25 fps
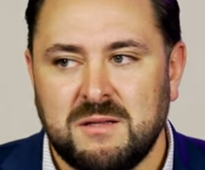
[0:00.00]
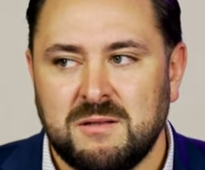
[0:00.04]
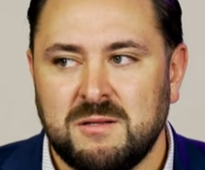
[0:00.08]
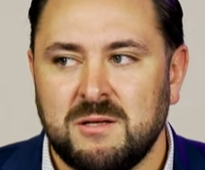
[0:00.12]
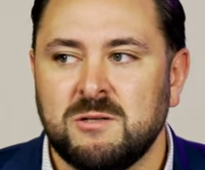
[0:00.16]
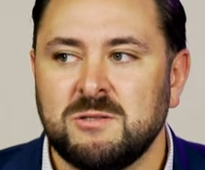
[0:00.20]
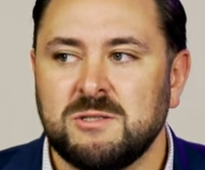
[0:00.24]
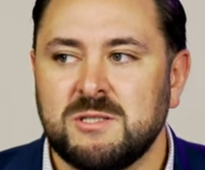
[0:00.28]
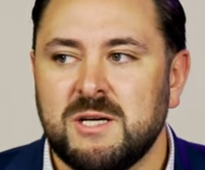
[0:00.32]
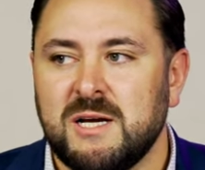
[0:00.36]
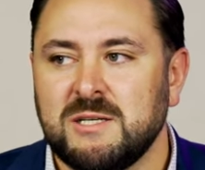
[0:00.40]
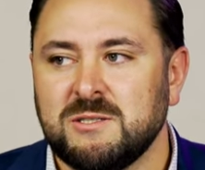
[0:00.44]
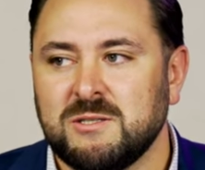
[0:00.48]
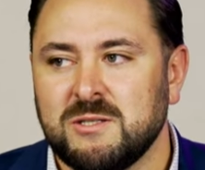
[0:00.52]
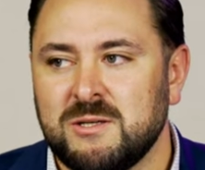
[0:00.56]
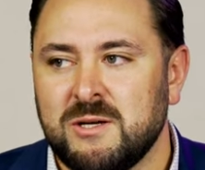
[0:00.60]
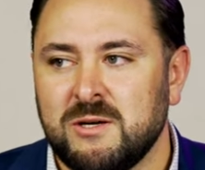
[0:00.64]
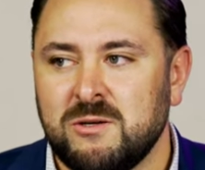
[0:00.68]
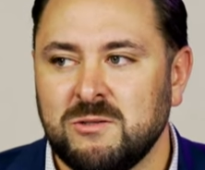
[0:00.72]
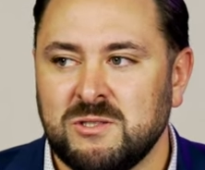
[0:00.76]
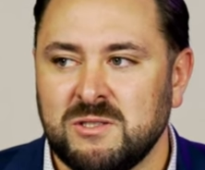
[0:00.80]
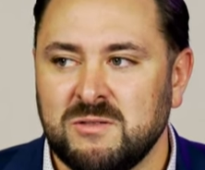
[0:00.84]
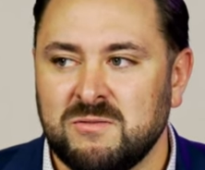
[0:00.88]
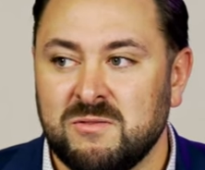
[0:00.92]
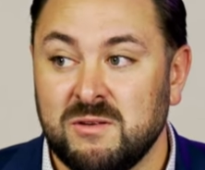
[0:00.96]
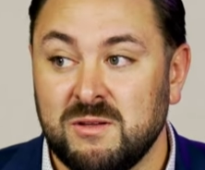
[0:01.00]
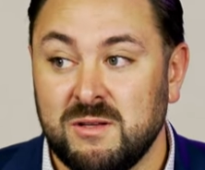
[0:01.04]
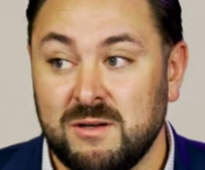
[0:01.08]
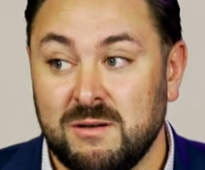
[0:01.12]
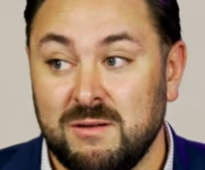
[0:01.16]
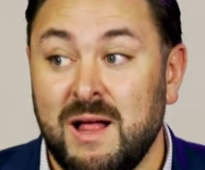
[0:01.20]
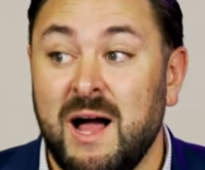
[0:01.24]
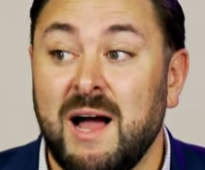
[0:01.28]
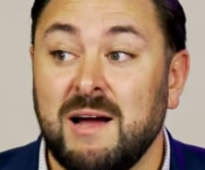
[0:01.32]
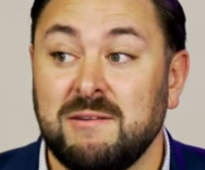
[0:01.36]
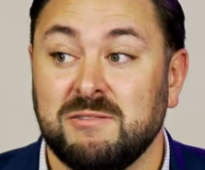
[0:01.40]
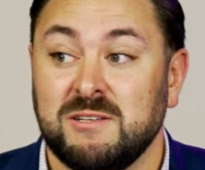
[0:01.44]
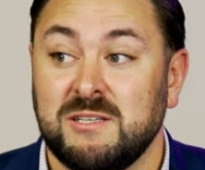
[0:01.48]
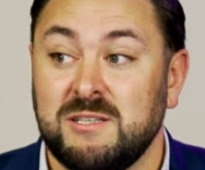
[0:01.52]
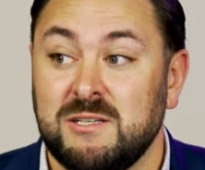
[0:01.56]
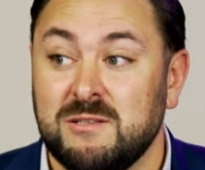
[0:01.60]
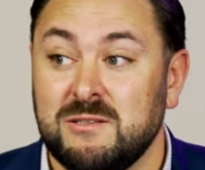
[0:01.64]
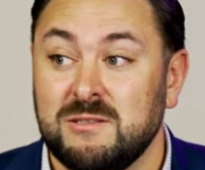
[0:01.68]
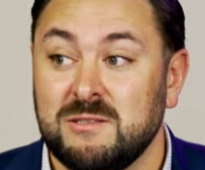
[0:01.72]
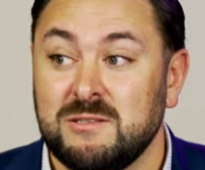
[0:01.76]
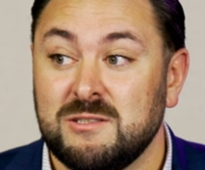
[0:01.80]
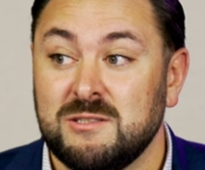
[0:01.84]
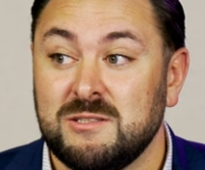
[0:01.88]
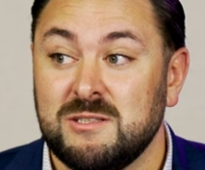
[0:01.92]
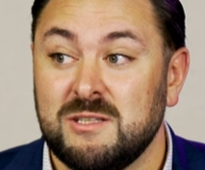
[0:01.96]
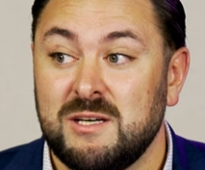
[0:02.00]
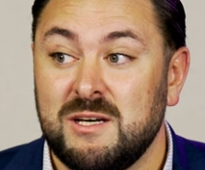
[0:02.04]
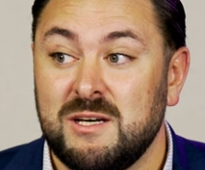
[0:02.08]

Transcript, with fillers: Those guys are coaching for their livelihoods.